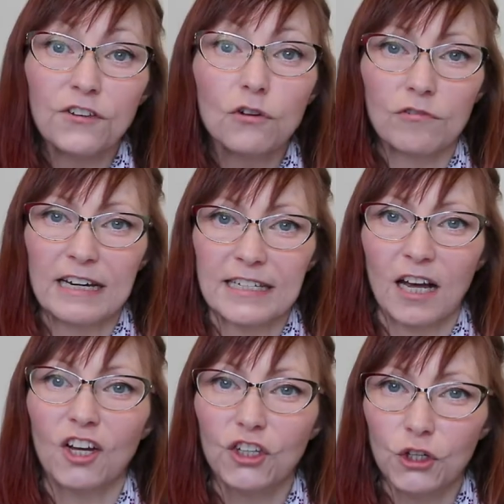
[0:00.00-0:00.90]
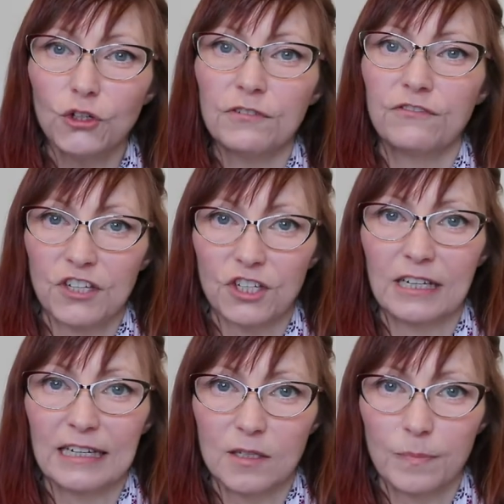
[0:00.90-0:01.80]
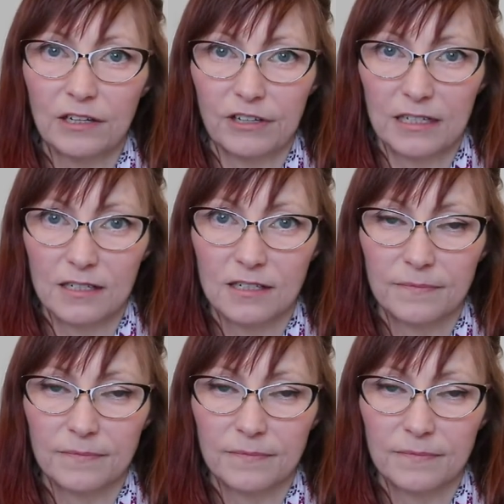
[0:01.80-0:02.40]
your reader a good visual experience.